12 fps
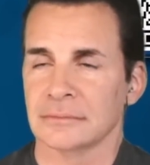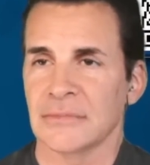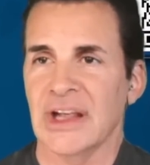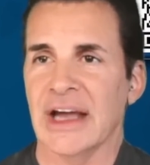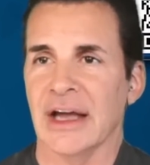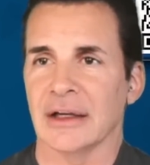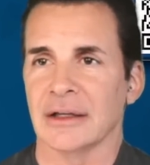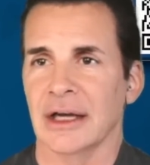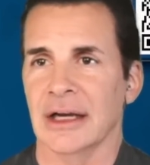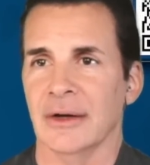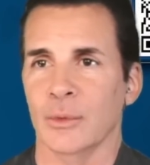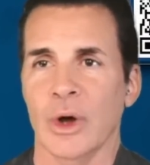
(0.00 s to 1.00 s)
Yeah,
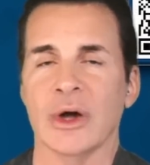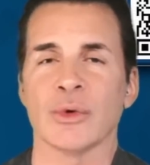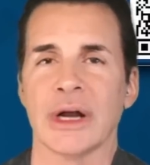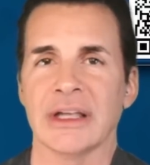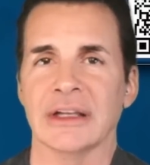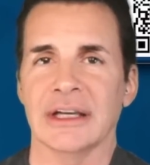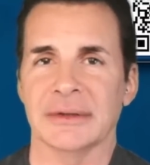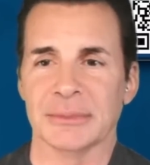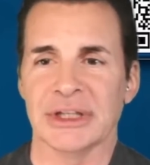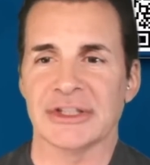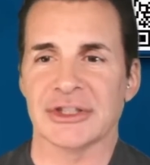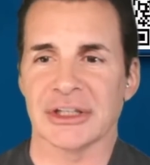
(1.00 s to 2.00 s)
uh, well-regulated
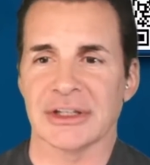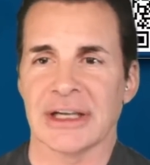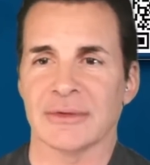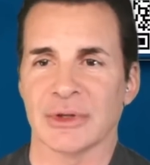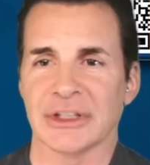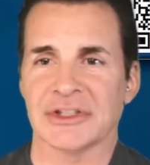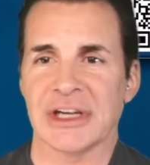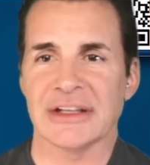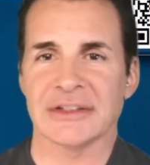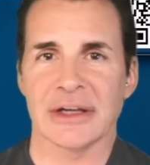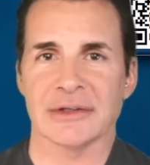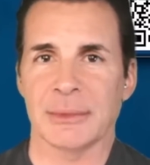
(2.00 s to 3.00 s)
militia. That really
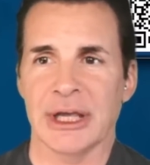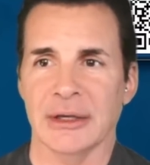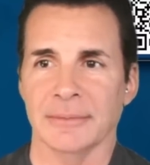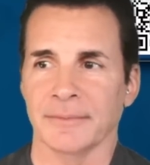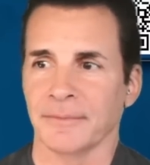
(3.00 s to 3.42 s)
stands out to me.